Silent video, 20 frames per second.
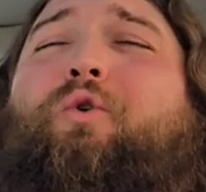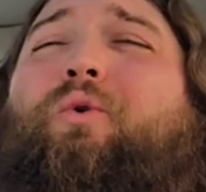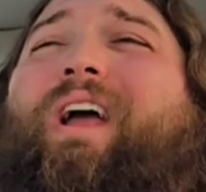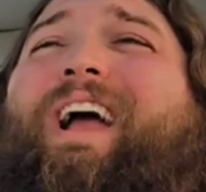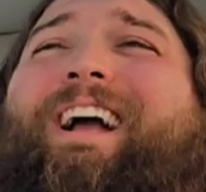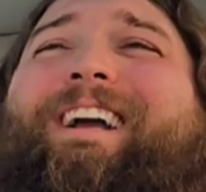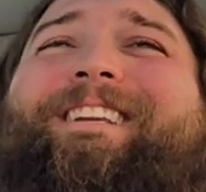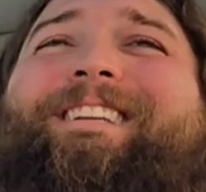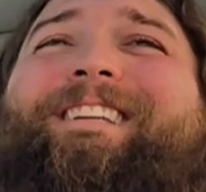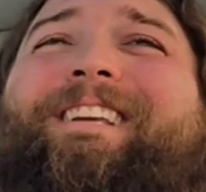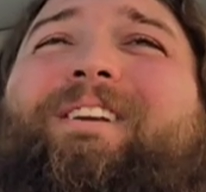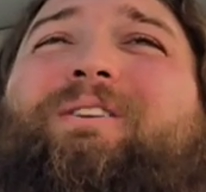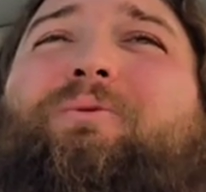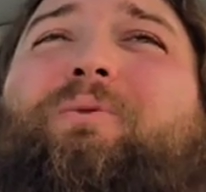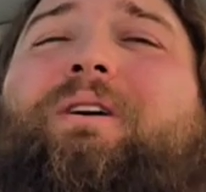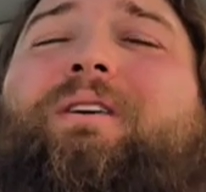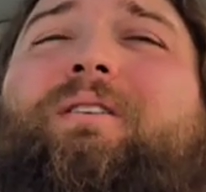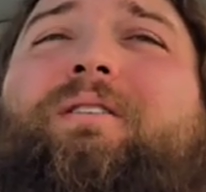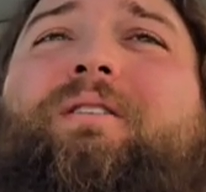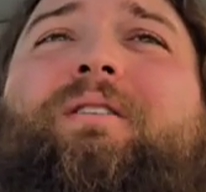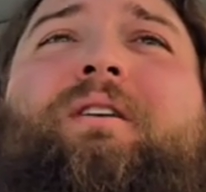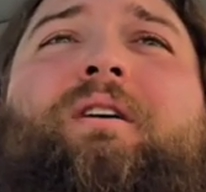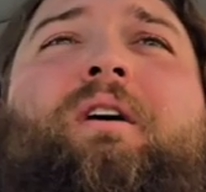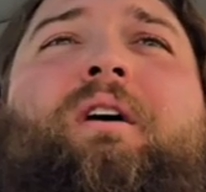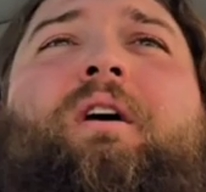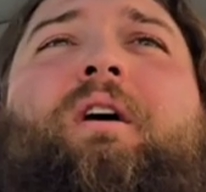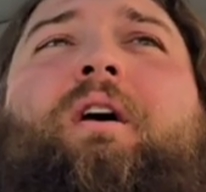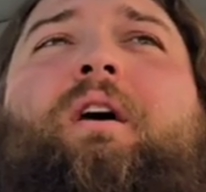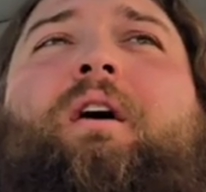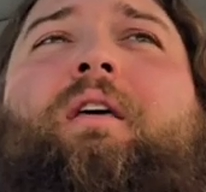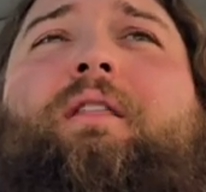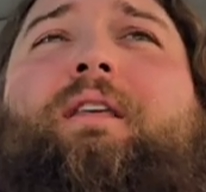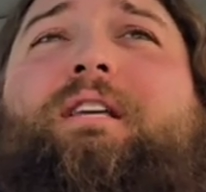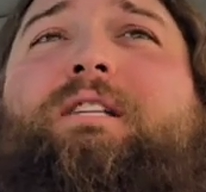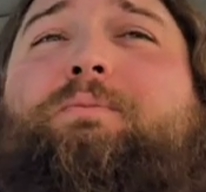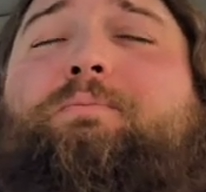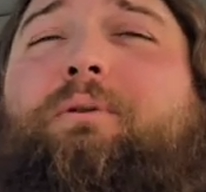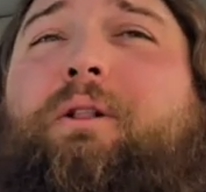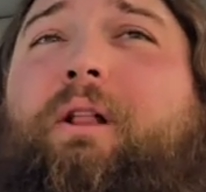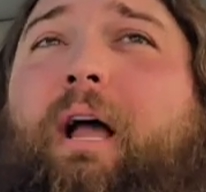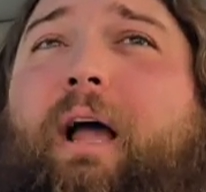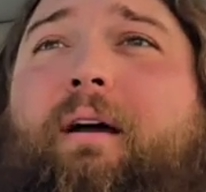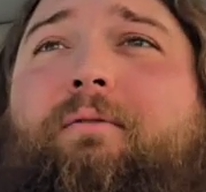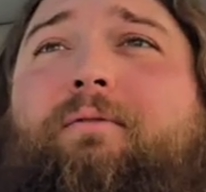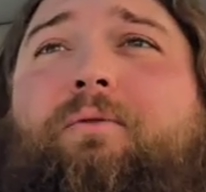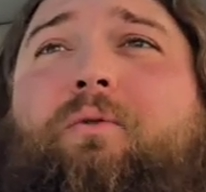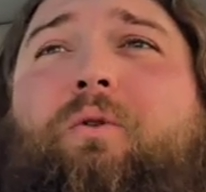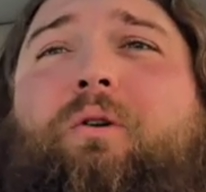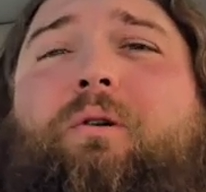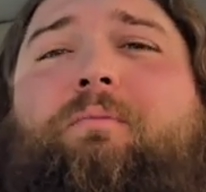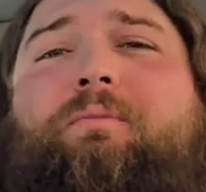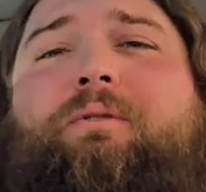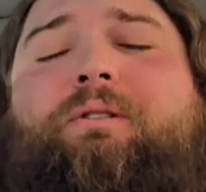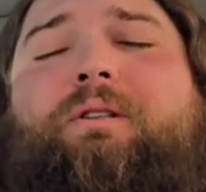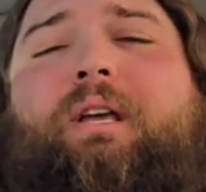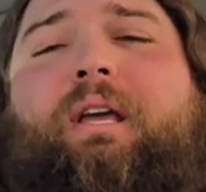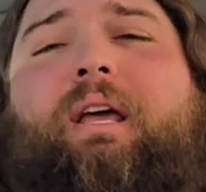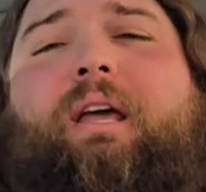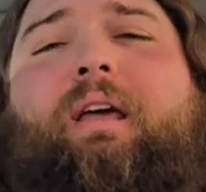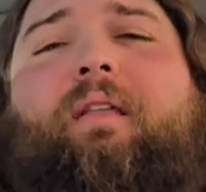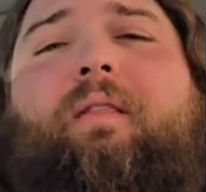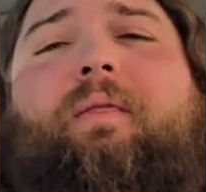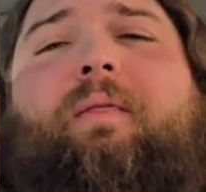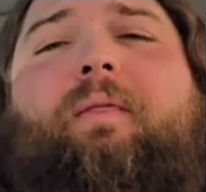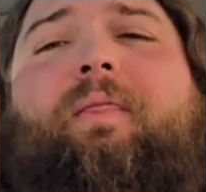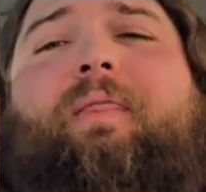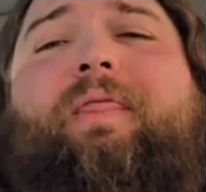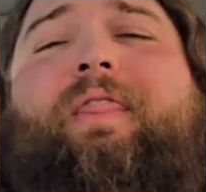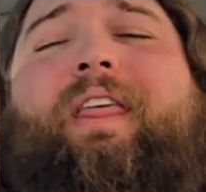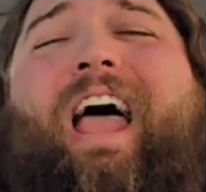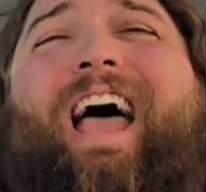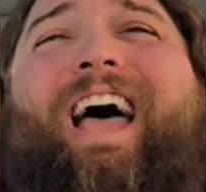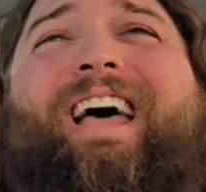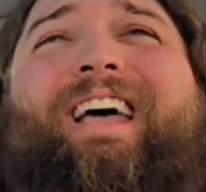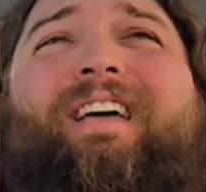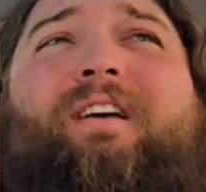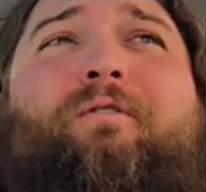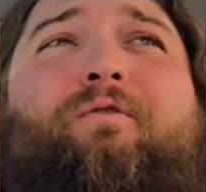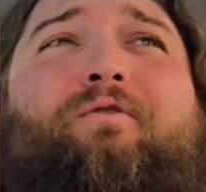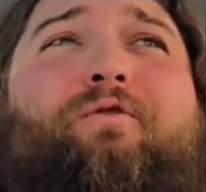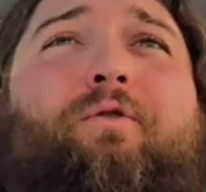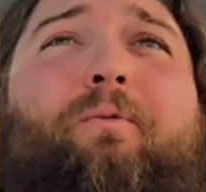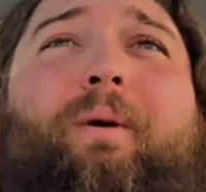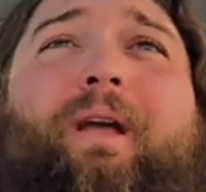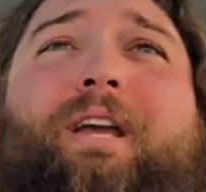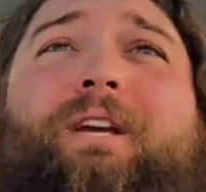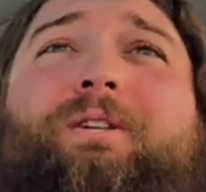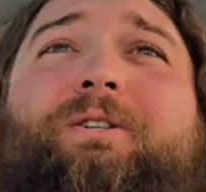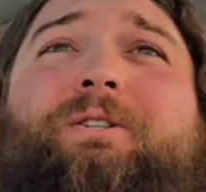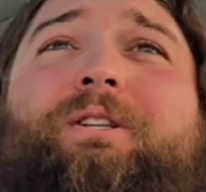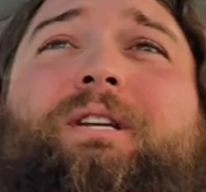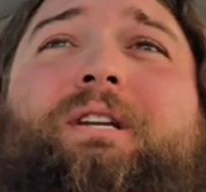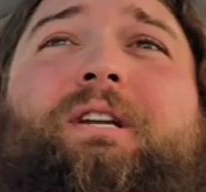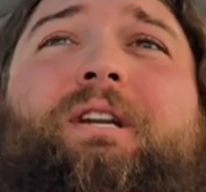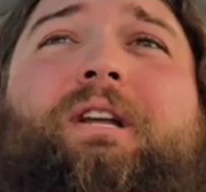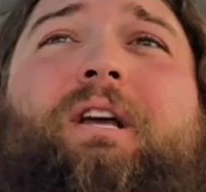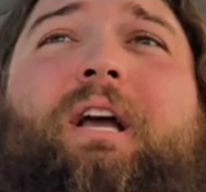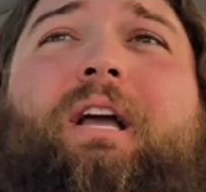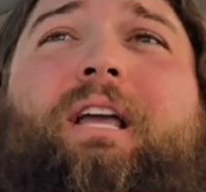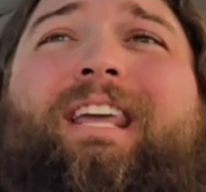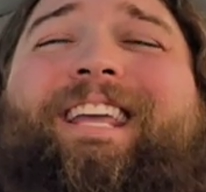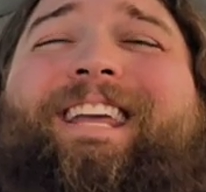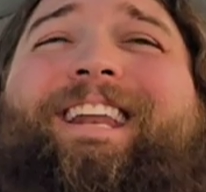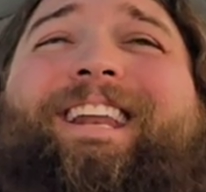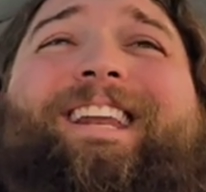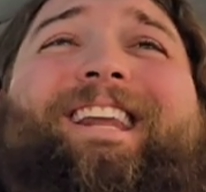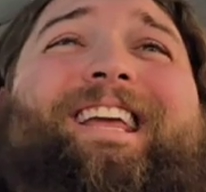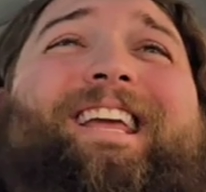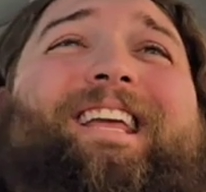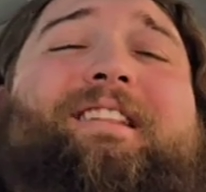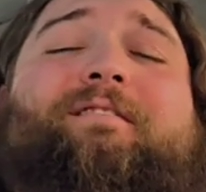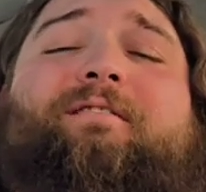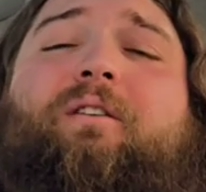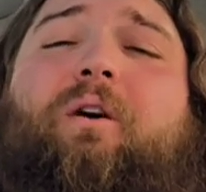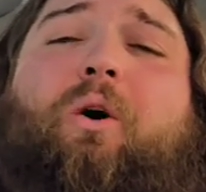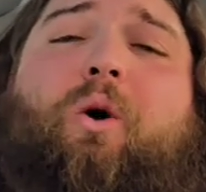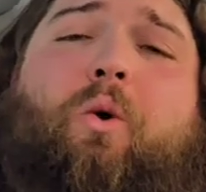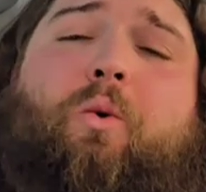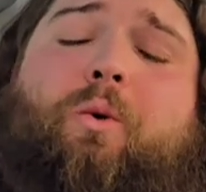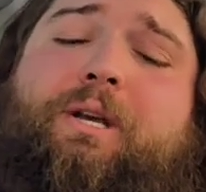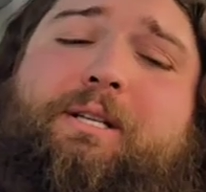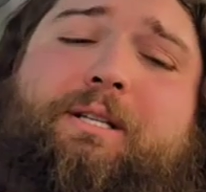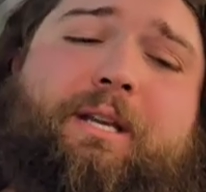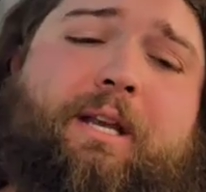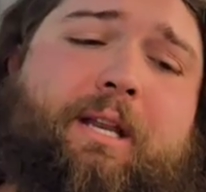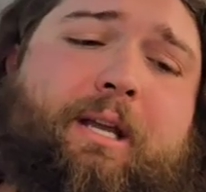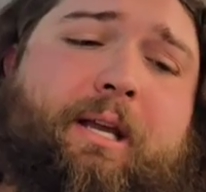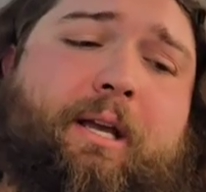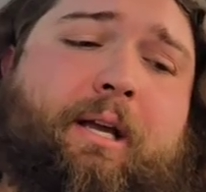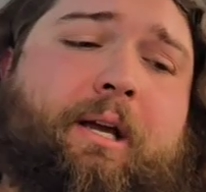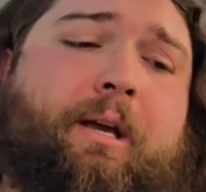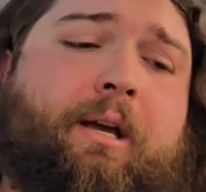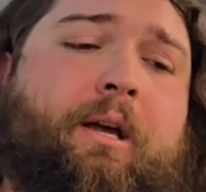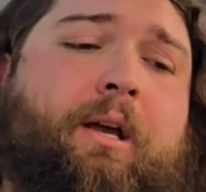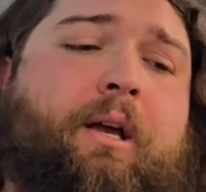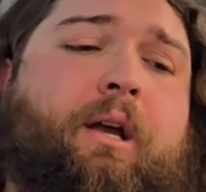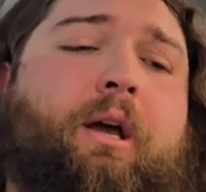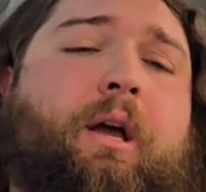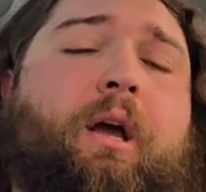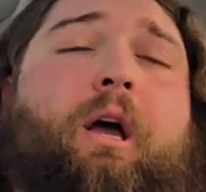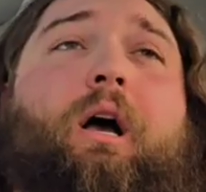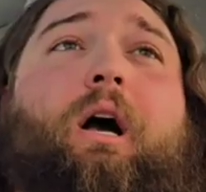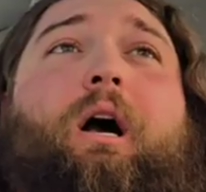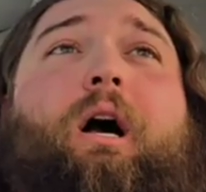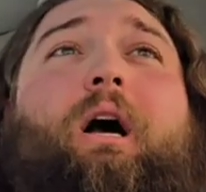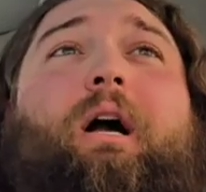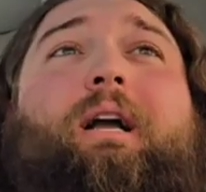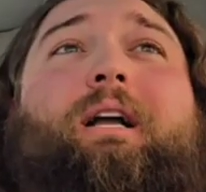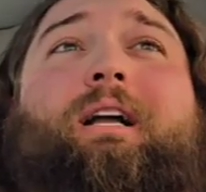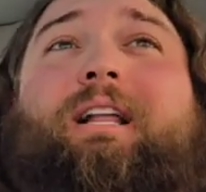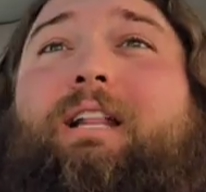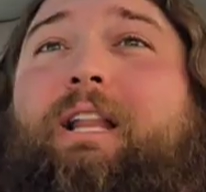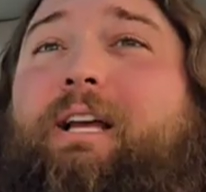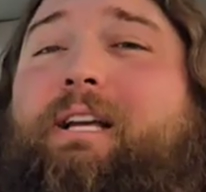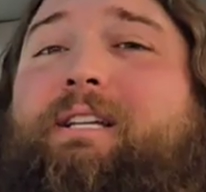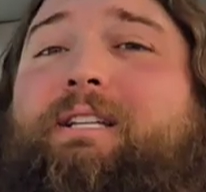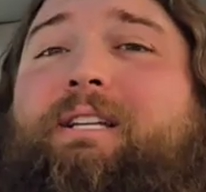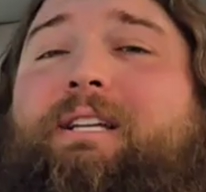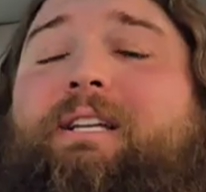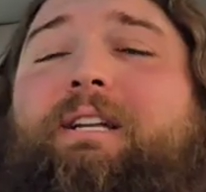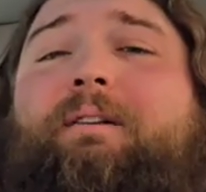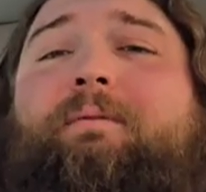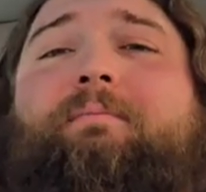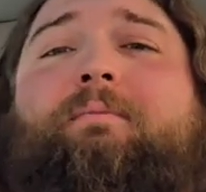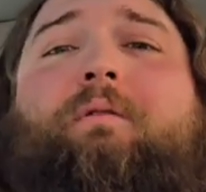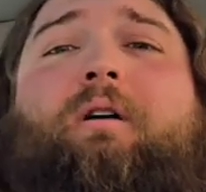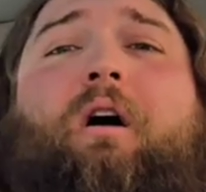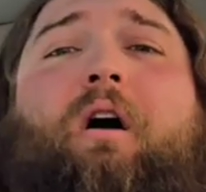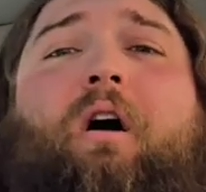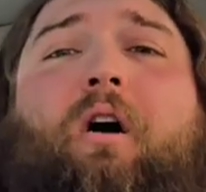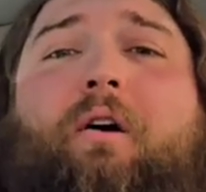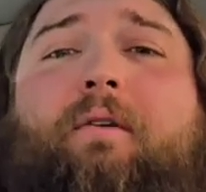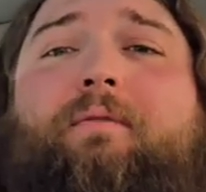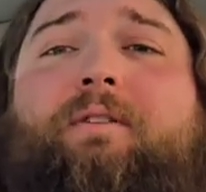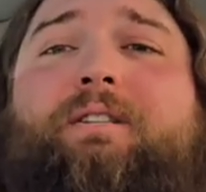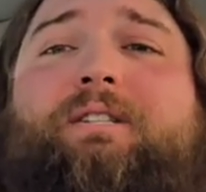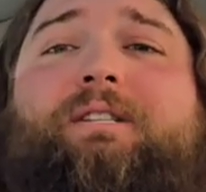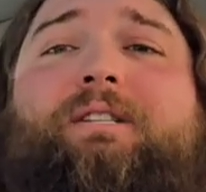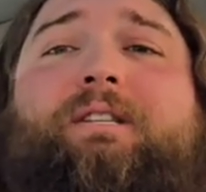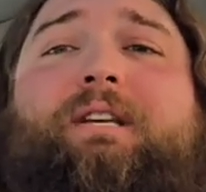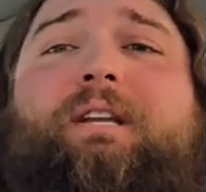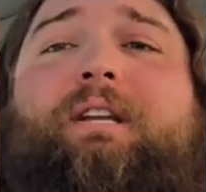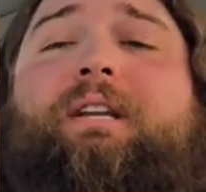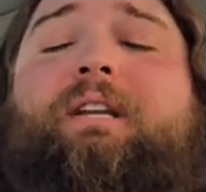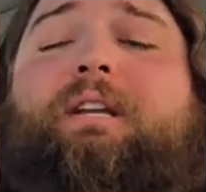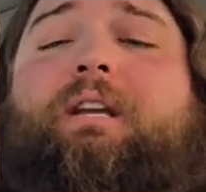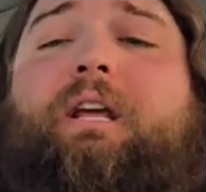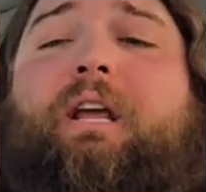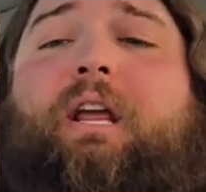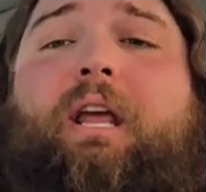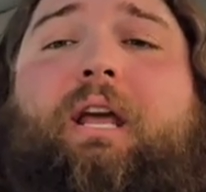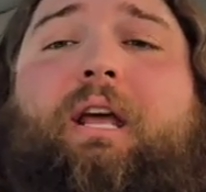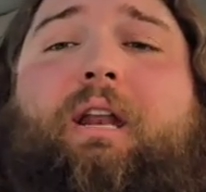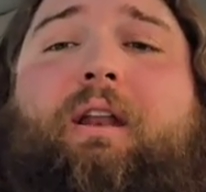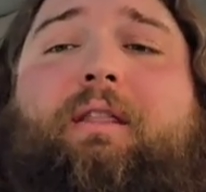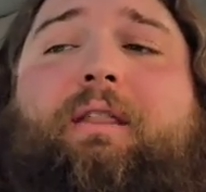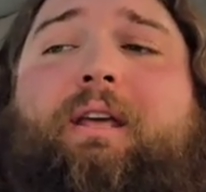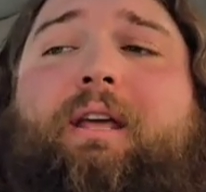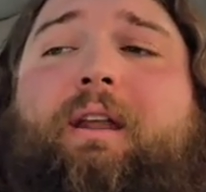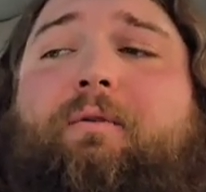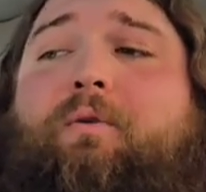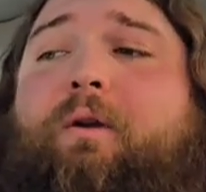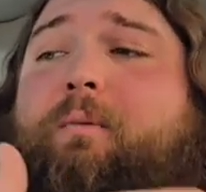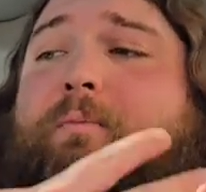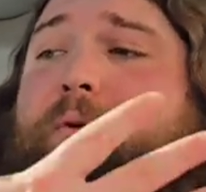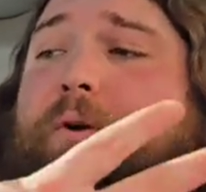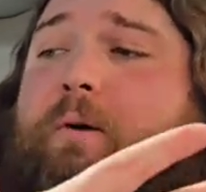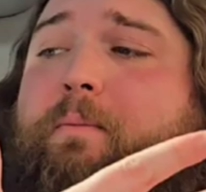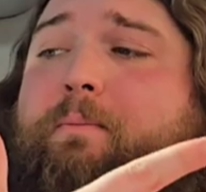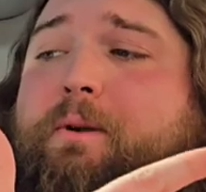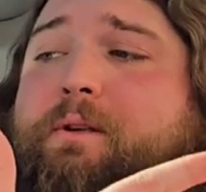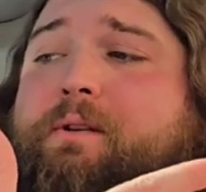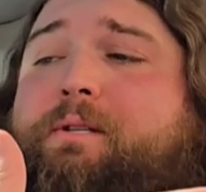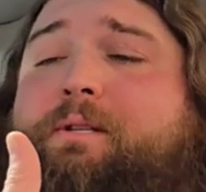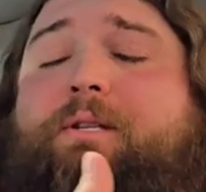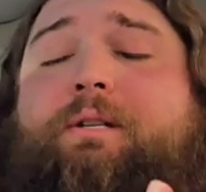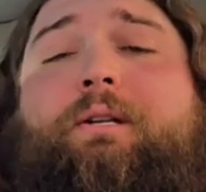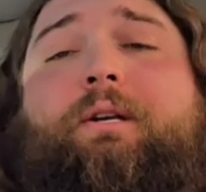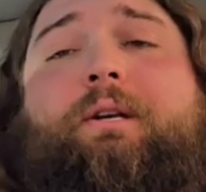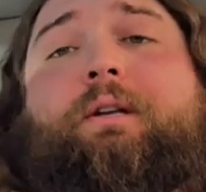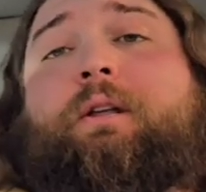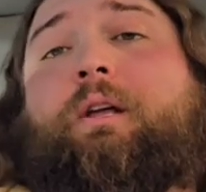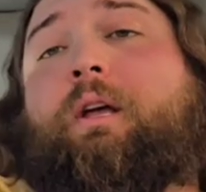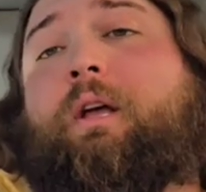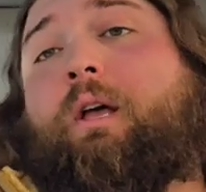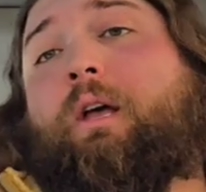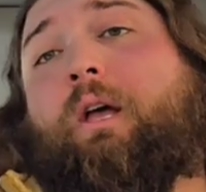interacting with these platforms, and that information, again, it's always getting collected, harvested, and then repurposed.